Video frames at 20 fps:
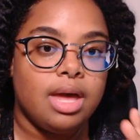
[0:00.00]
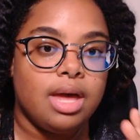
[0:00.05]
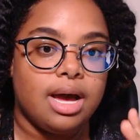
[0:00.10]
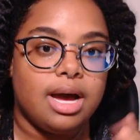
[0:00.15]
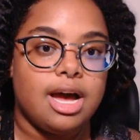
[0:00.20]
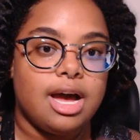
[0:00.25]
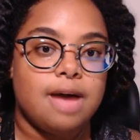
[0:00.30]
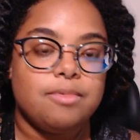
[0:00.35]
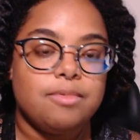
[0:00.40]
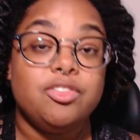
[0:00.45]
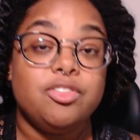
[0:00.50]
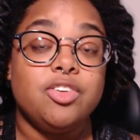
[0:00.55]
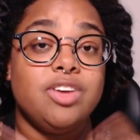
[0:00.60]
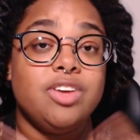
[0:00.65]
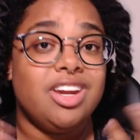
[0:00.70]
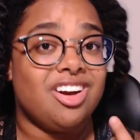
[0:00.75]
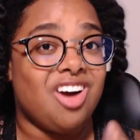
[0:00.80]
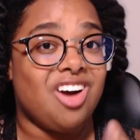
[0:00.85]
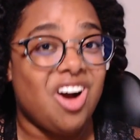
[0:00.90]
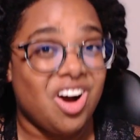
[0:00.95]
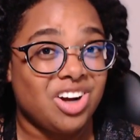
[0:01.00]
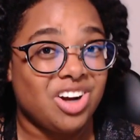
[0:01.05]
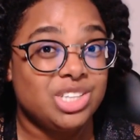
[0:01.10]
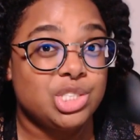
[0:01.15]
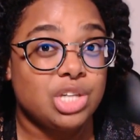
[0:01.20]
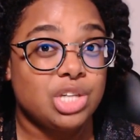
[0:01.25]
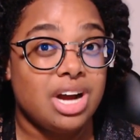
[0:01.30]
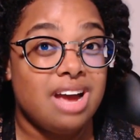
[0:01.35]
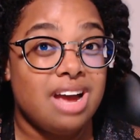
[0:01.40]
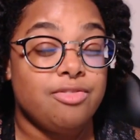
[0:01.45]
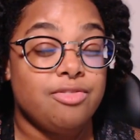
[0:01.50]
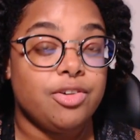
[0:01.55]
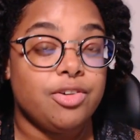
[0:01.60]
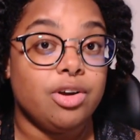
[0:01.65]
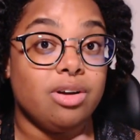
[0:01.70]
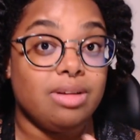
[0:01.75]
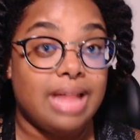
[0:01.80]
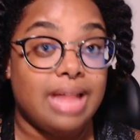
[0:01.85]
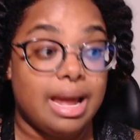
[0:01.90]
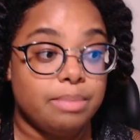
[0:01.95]
Um, if you need a hard drive for
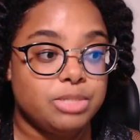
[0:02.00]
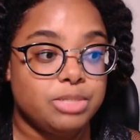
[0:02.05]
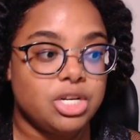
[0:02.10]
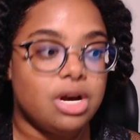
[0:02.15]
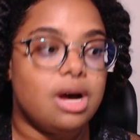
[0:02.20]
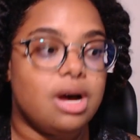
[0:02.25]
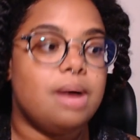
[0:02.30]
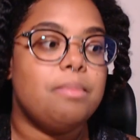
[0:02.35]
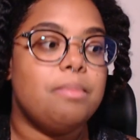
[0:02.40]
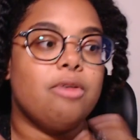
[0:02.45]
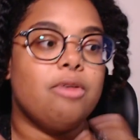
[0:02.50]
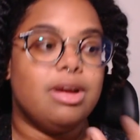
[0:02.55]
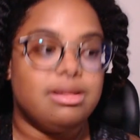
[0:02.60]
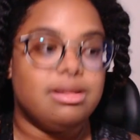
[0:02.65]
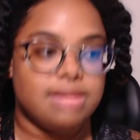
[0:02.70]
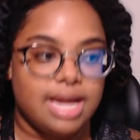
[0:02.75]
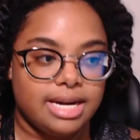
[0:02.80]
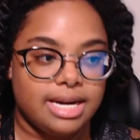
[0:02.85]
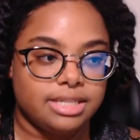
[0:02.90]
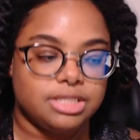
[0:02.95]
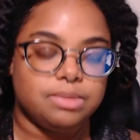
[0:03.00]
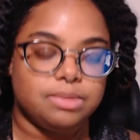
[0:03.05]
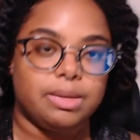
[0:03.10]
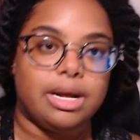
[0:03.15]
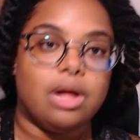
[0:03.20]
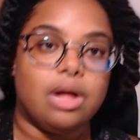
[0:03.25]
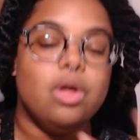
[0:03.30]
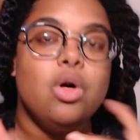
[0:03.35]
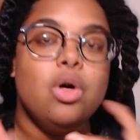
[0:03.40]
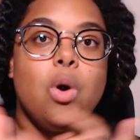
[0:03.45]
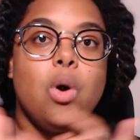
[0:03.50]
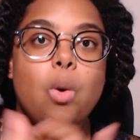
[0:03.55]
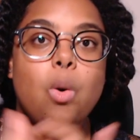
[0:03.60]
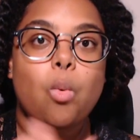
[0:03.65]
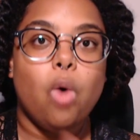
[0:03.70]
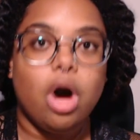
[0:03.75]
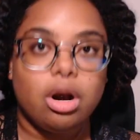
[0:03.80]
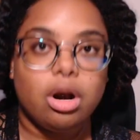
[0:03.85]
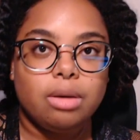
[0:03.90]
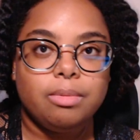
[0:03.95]
your laptop, bring that as well.
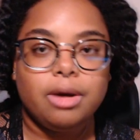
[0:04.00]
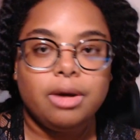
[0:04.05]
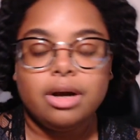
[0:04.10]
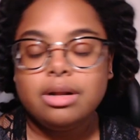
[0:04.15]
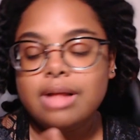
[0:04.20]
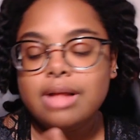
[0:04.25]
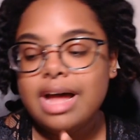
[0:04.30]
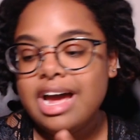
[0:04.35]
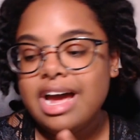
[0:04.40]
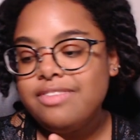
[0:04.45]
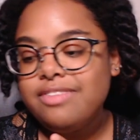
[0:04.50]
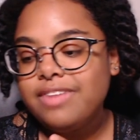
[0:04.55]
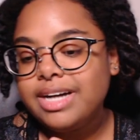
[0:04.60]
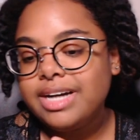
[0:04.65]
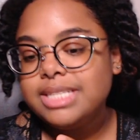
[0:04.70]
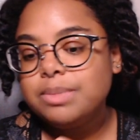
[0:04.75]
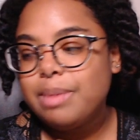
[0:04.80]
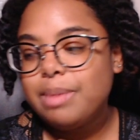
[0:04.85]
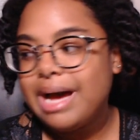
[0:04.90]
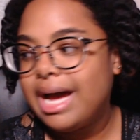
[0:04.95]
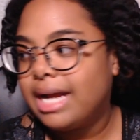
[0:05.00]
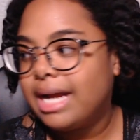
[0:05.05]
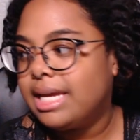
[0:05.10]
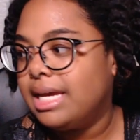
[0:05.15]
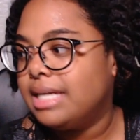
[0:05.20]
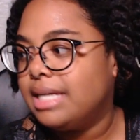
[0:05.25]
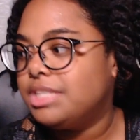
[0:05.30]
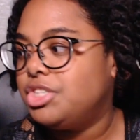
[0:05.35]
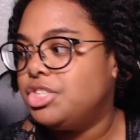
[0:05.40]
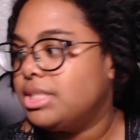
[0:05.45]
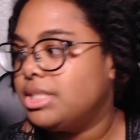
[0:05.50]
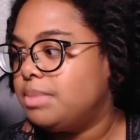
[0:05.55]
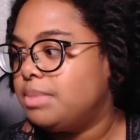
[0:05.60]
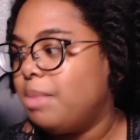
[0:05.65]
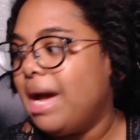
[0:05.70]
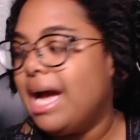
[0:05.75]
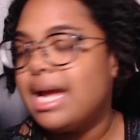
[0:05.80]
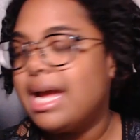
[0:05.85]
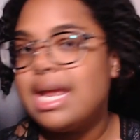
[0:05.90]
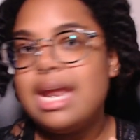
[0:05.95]
Water bottle, I advise packing, just
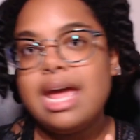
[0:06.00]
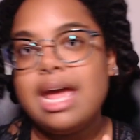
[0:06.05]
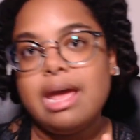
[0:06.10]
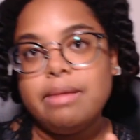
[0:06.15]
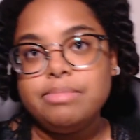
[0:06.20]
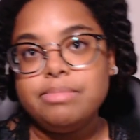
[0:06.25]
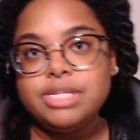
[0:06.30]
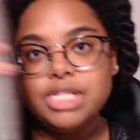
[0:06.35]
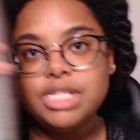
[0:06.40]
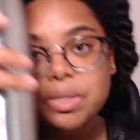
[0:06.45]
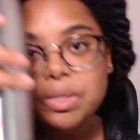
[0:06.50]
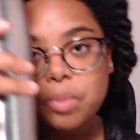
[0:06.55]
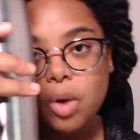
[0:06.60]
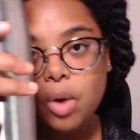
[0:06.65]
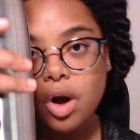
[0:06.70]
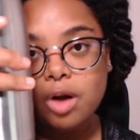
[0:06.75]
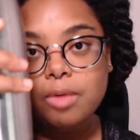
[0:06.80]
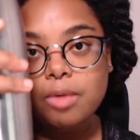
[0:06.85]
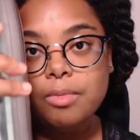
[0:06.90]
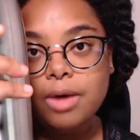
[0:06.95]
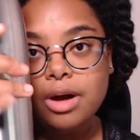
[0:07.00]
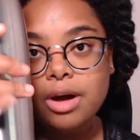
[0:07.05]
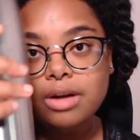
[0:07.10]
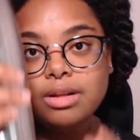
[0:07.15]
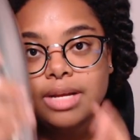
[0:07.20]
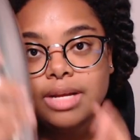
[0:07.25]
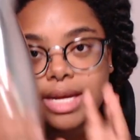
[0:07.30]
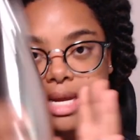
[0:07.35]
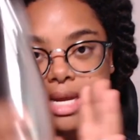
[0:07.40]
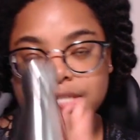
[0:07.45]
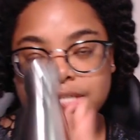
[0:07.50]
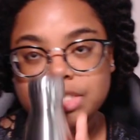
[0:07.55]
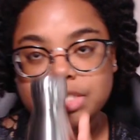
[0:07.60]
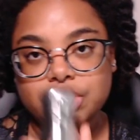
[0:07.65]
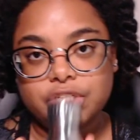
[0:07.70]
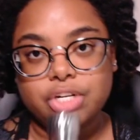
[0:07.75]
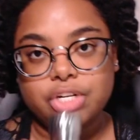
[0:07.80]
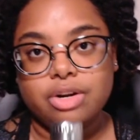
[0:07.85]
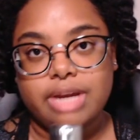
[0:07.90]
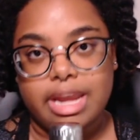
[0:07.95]
pack an empty water bottle
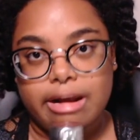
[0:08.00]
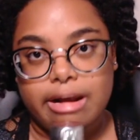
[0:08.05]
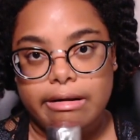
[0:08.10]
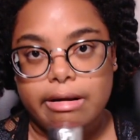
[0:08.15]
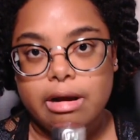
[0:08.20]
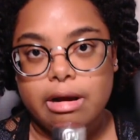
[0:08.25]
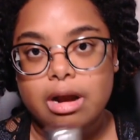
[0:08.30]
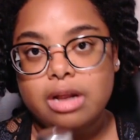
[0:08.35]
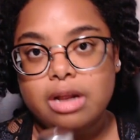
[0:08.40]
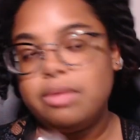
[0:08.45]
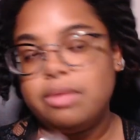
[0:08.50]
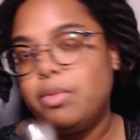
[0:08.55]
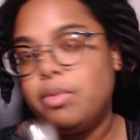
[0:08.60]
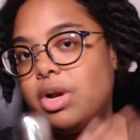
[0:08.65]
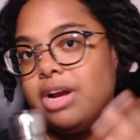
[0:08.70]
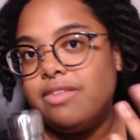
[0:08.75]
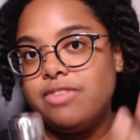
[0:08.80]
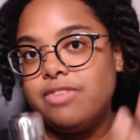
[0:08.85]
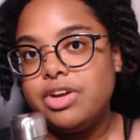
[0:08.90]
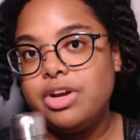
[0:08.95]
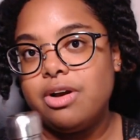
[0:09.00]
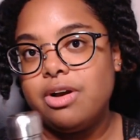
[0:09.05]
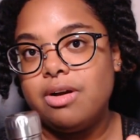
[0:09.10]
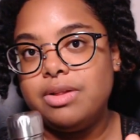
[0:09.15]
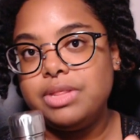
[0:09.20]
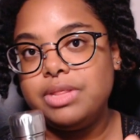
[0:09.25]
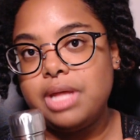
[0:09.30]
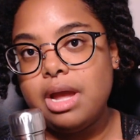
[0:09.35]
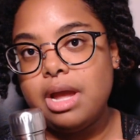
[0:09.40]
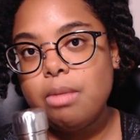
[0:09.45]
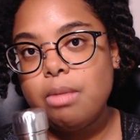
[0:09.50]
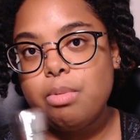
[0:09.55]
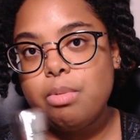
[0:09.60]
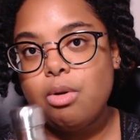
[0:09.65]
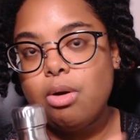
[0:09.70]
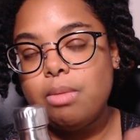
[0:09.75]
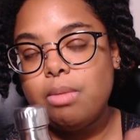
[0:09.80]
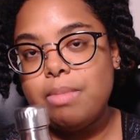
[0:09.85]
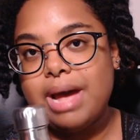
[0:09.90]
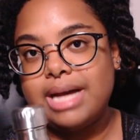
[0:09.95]
into your carry on, and then whenever you're in the
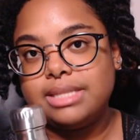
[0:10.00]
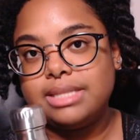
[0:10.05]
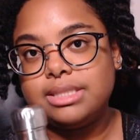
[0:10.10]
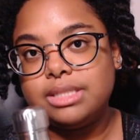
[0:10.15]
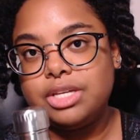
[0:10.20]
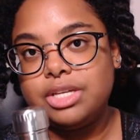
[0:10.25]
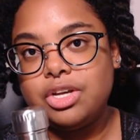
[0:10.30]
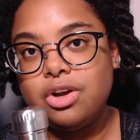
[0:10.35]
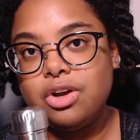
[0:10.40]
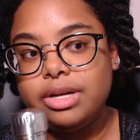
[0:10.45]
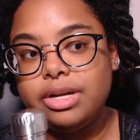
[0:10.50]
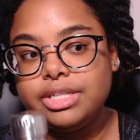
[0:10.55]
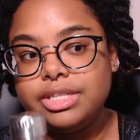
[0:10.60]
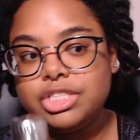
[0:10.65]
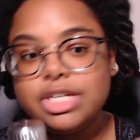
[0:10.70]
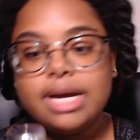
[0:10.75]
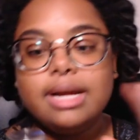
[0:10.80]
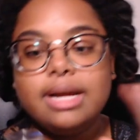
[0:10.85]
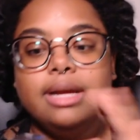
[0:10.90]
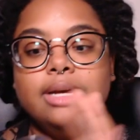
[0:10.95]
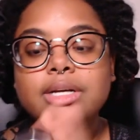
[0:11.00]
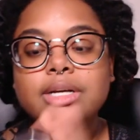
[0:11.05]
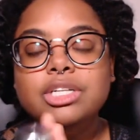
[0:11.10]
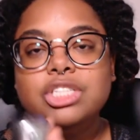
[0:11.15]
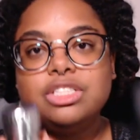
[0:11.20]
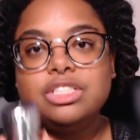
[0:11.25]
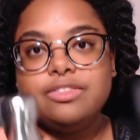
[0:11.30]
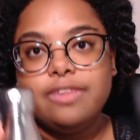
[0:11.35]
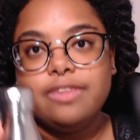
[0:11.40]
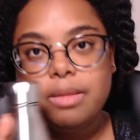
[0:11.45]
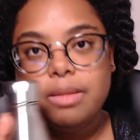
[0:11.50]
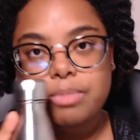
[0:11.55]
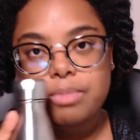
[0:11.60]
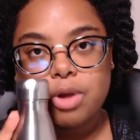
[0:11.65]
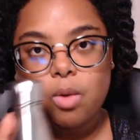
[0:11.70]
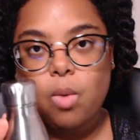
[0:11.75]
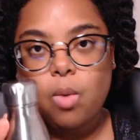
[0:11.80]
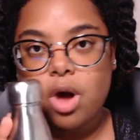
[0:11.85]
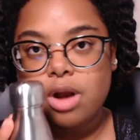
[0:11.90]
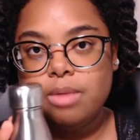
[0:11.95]
airport past security check, just fill up
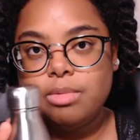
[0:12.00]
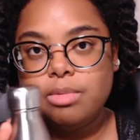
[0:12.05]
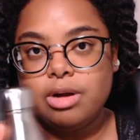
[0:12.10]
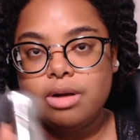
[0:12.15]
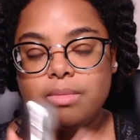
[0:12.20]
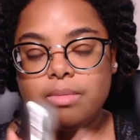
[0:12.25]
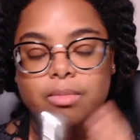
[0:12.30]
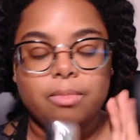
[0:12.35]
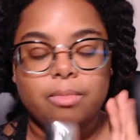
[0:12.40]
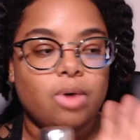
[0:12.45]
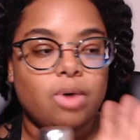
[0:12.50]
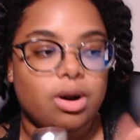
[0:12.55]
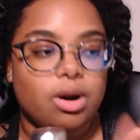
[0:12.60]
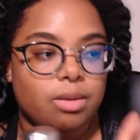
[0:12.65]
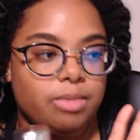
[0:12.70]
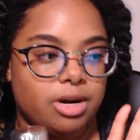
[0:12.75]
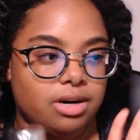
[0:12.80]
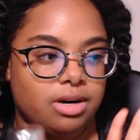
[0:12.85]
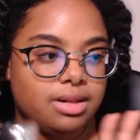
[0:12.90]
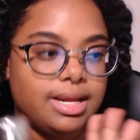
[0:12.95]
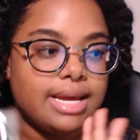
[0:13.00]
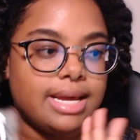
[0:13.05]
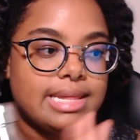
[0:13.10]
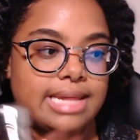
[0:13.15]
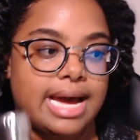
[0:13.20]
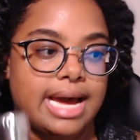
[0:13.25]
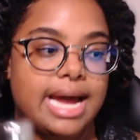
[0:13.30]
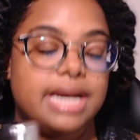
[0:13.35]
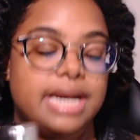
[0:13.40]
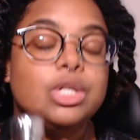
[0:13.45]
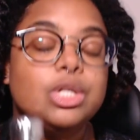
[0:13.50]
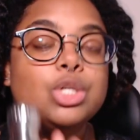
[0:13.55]
your water, bo- water bottle like that.